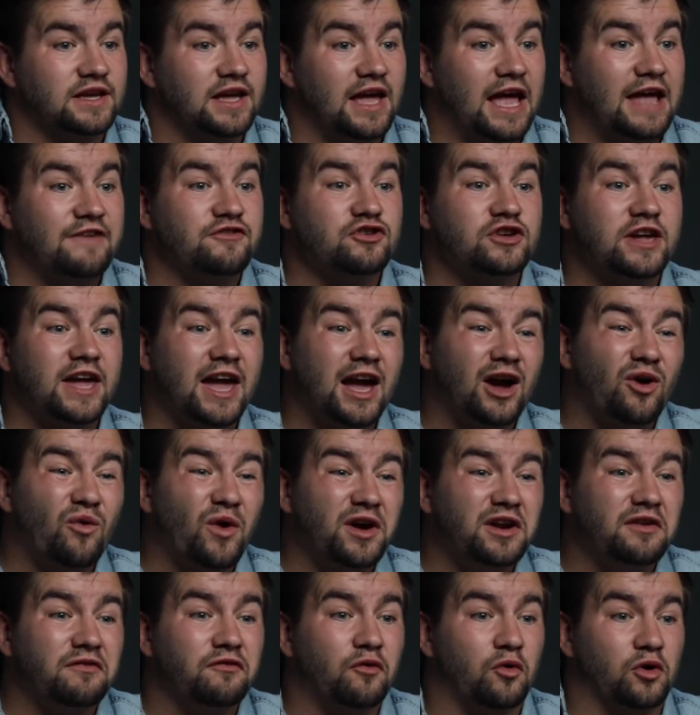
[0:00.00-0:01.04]
If you can't quite
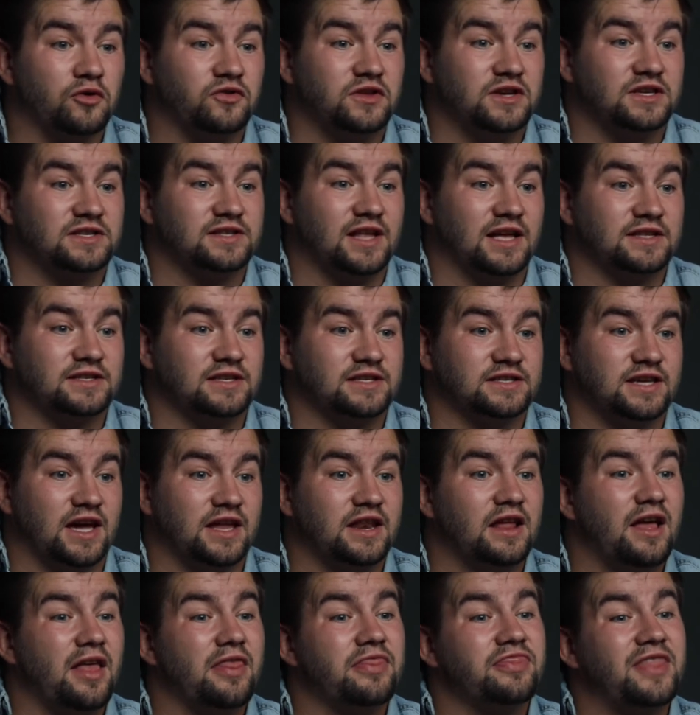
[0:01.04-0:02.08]
afford these lenses yet,
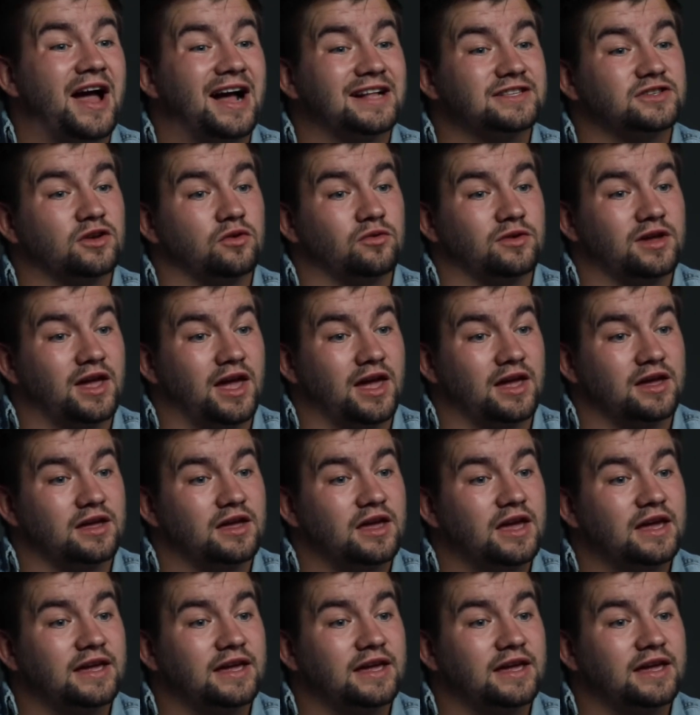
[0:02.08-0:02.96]
that's okay.